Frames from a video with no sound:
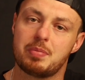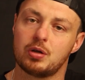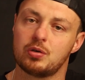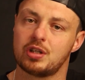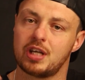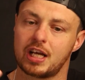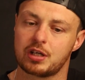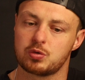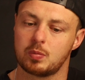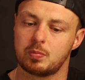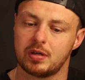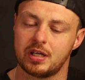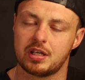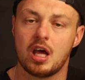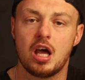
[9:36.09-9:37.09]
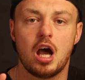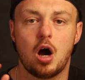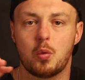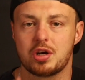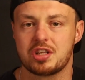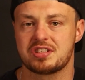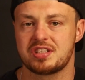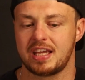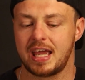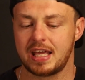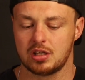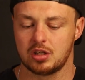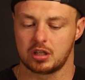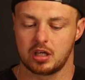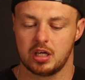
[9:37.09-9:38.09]
build an actual brand, I wanna say,
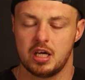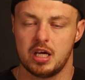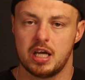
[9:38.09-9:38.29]
hey, look,